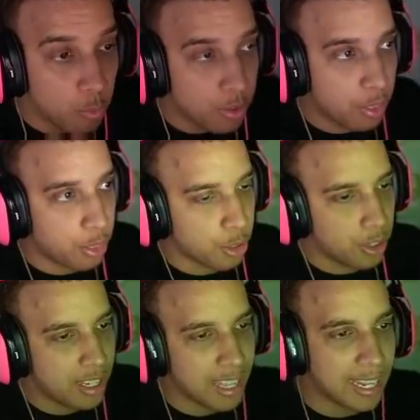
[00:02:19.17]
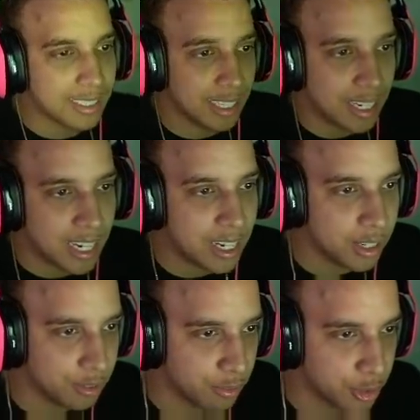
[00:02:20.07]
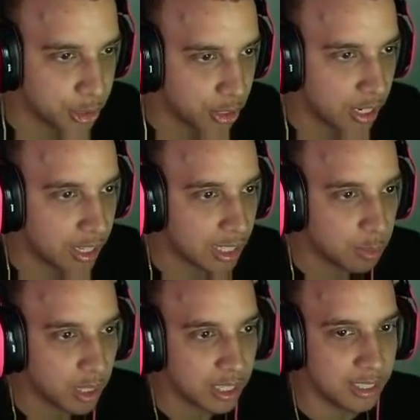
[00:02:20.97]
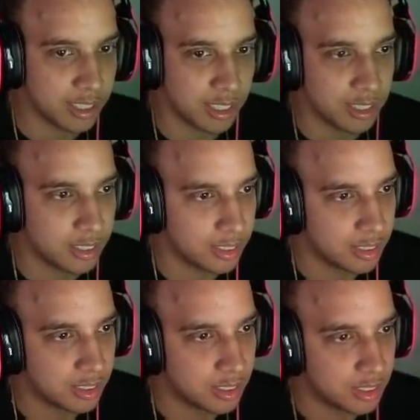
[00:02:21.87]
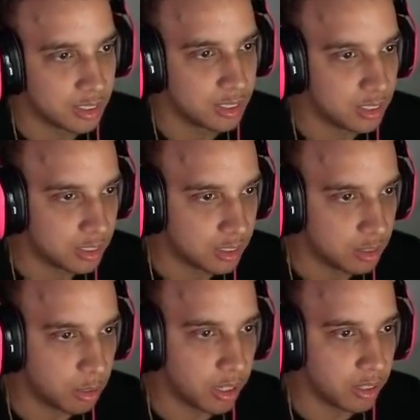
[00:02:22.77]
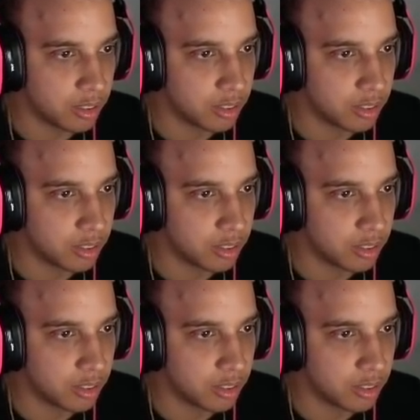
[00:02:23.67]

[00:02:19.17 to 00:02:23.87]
with thirty. That's a heater for sure. That's what Lucky said. Wait.